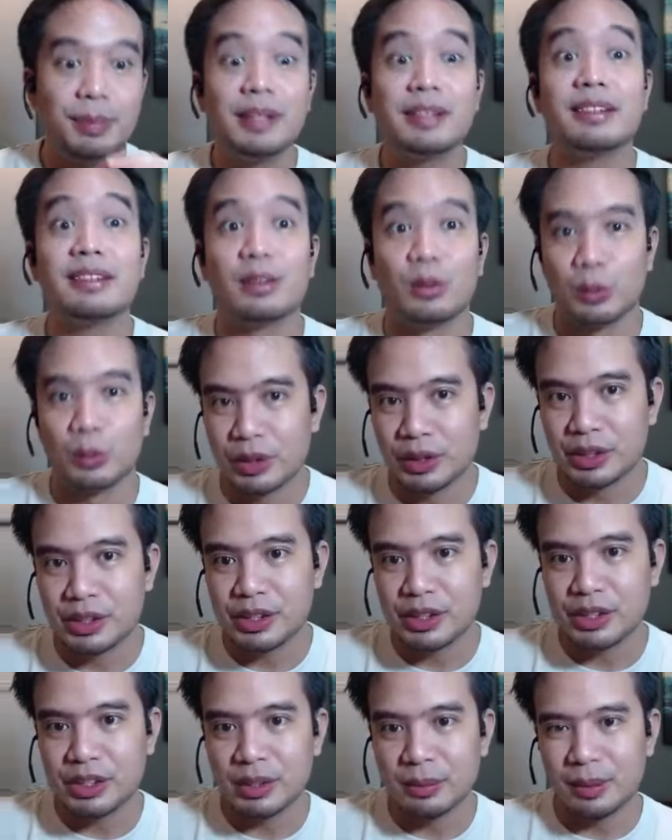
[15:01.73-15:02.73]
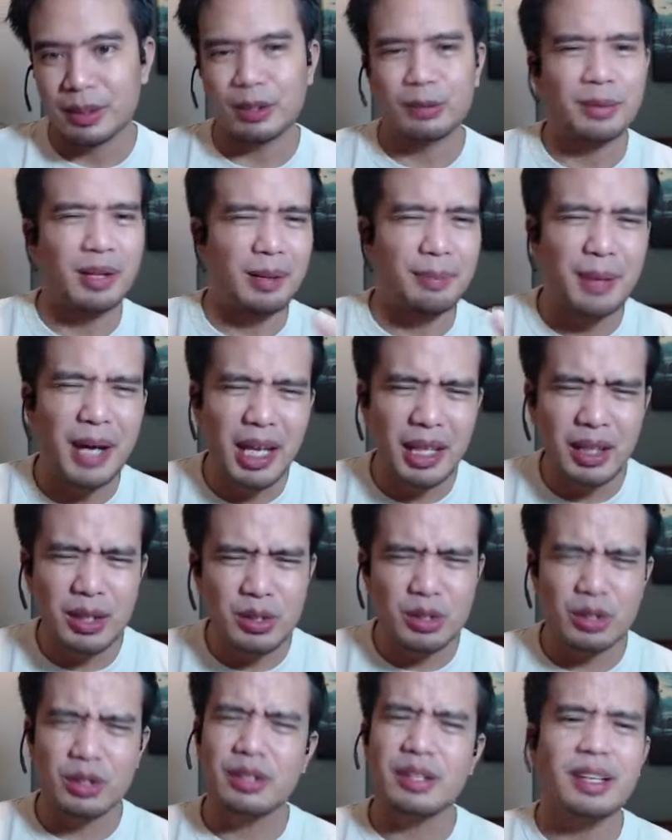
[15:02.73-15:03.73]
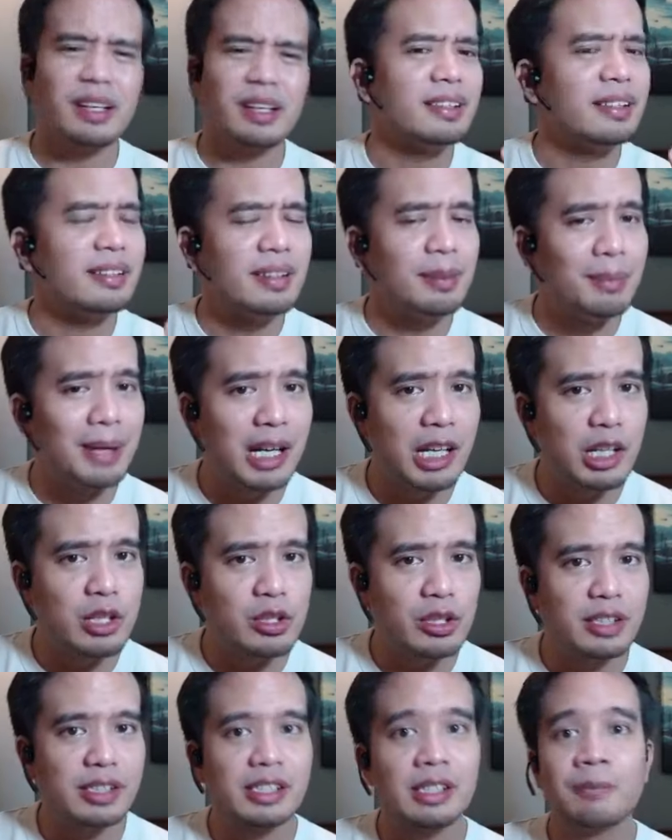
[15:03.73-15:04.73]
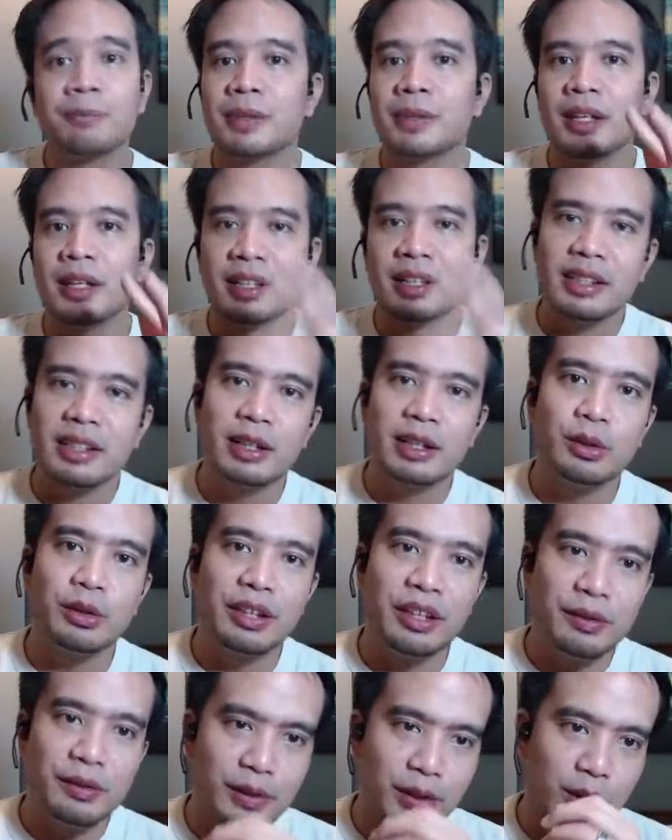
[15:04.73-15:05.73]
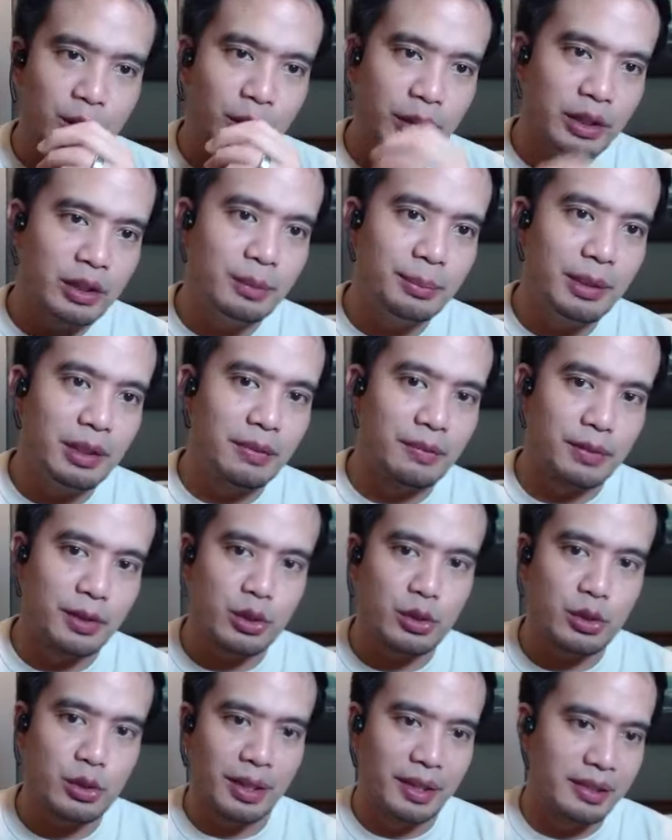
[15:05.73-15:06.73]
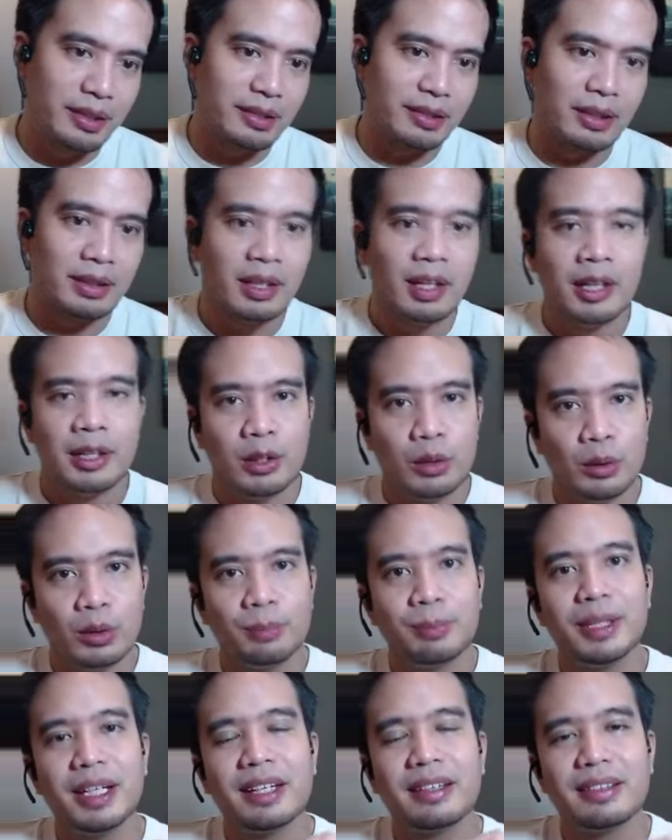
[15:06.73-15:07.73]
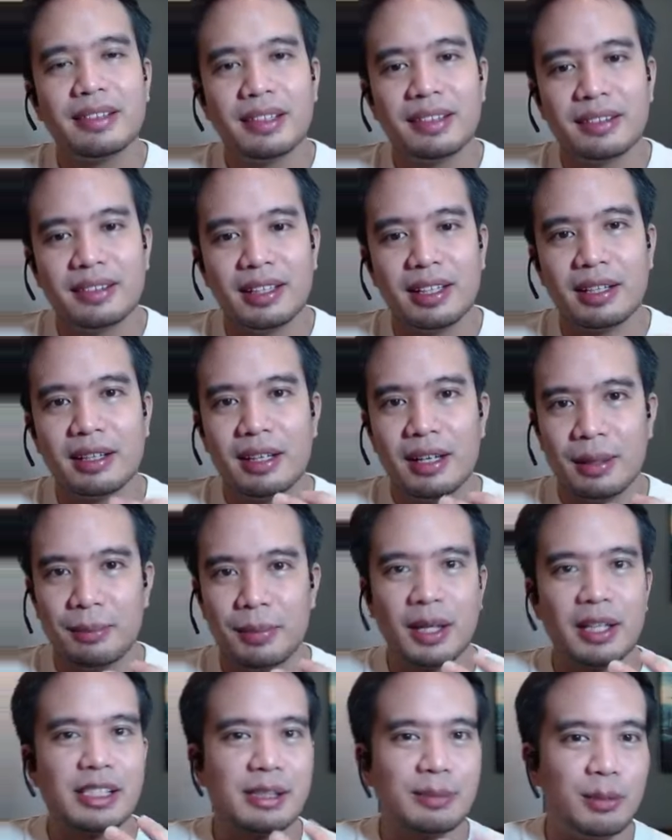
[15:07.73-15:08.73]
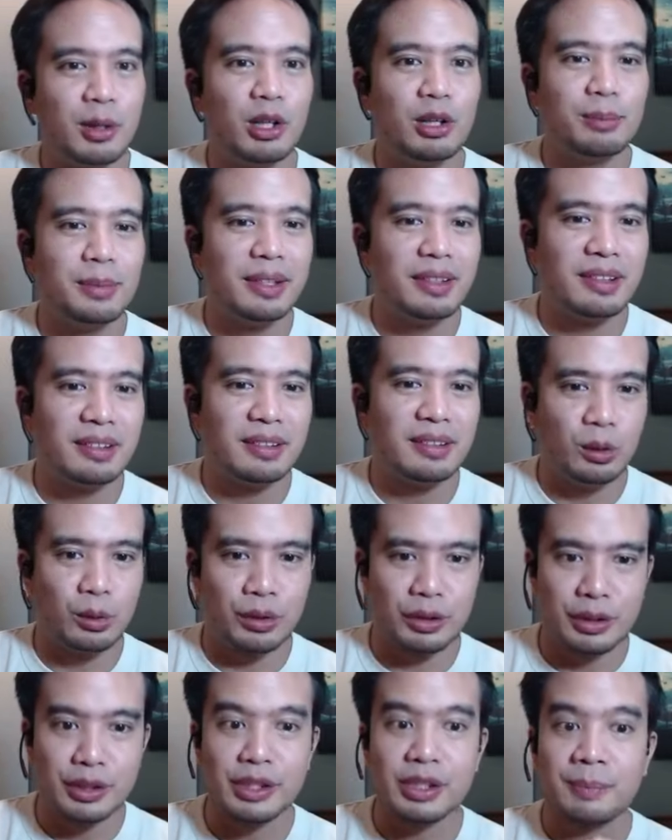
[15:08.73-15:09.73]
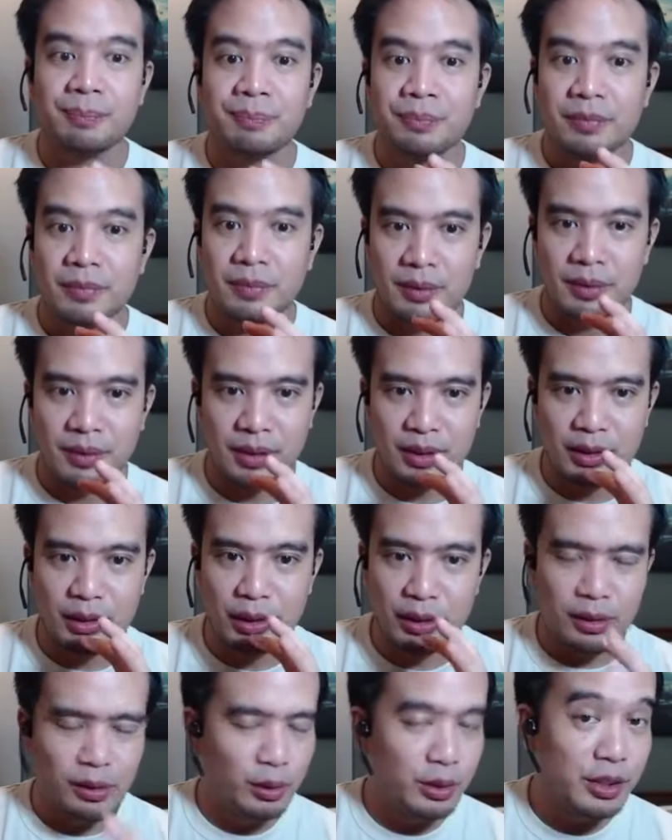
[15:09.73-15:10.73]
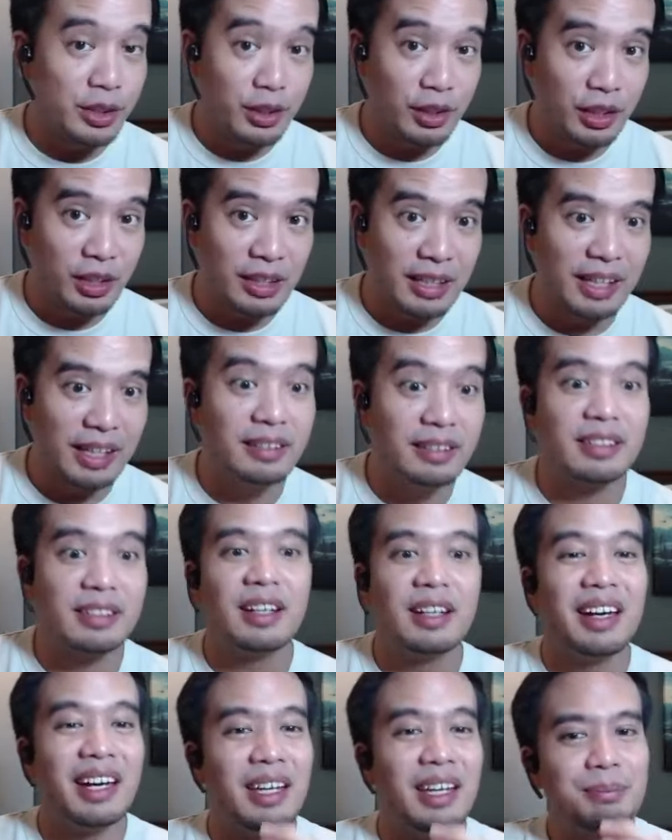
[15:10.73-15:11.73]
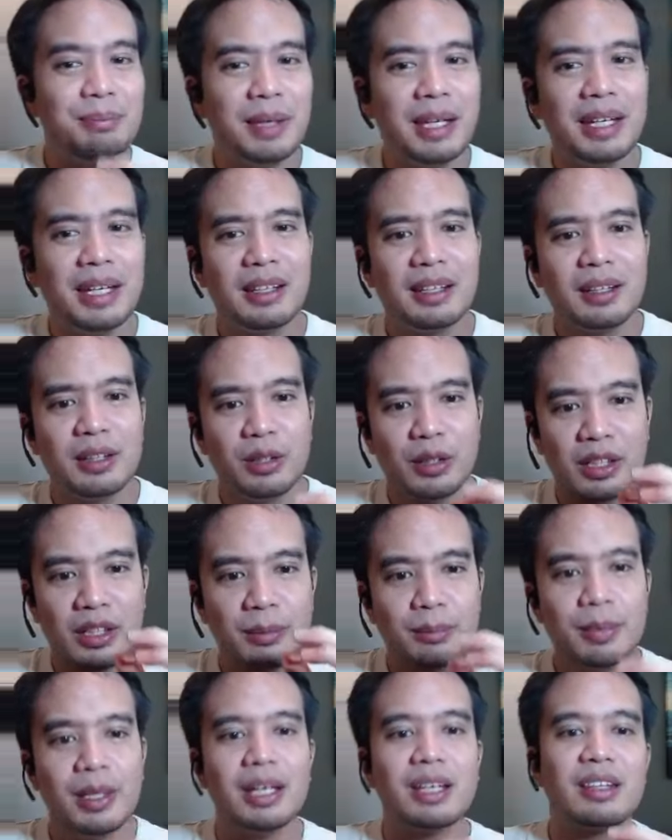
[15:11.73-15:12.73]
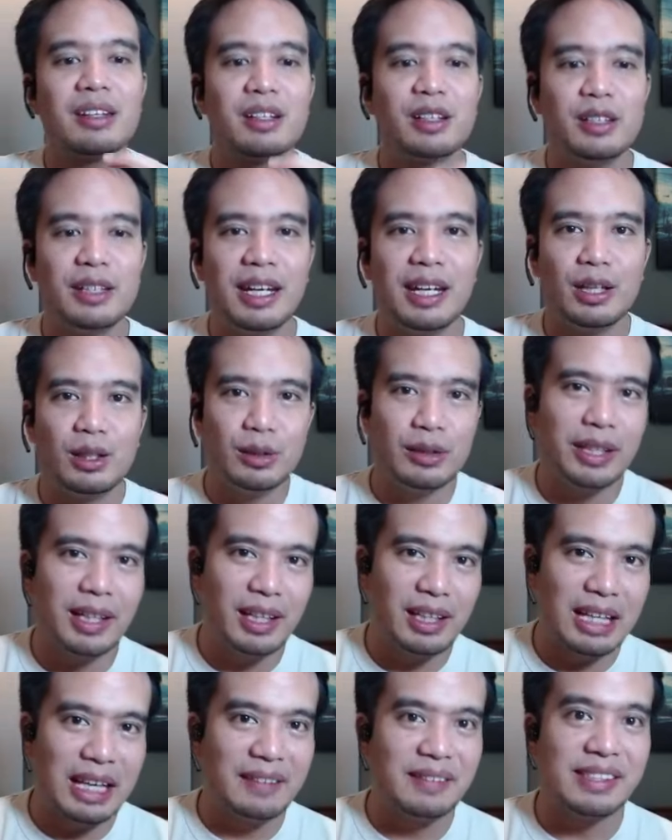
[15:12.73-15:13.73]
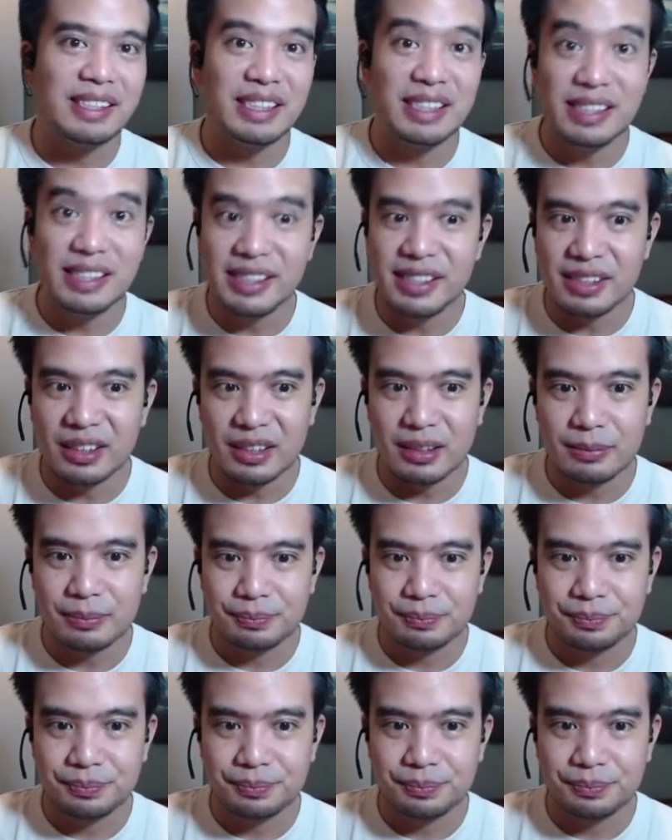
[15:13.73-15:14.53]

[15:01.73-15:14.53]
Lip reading: business owners. Diba? Yung mga manager, they assist the managers. And kayo, if you're going to be a virtual assistant, you will be assisting mga small business owners. Those are your clients, and you're gonna make their day-to-day lives easier.